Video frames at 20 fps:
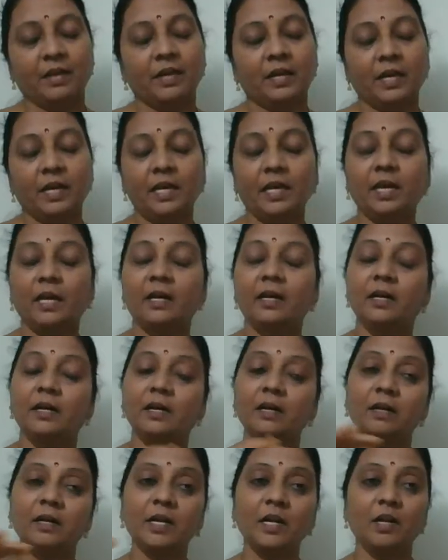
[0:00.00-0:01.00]
a
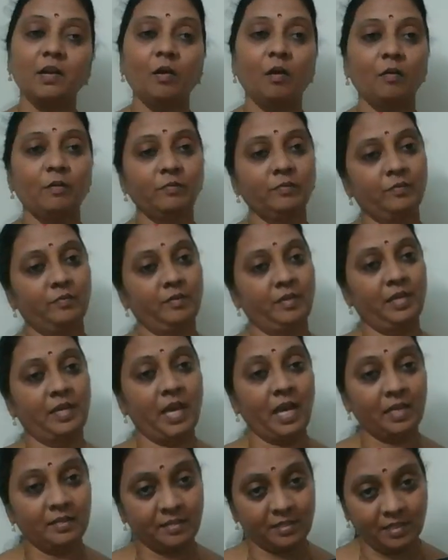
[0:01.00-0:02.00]
herd of
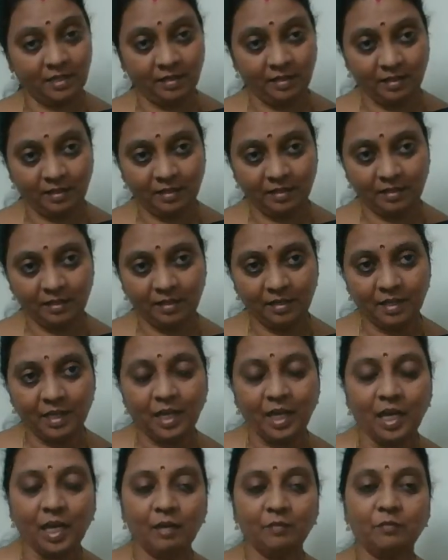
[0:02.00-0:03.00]
cattle,
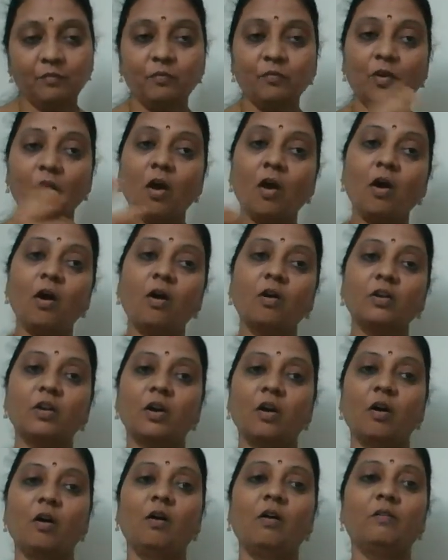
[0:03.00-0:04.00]
a flock
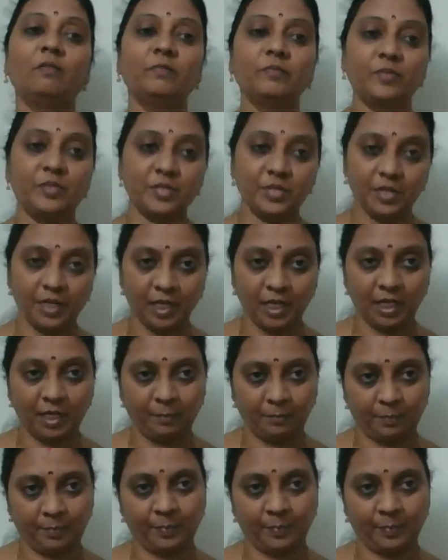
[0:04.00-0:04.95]
of sheep,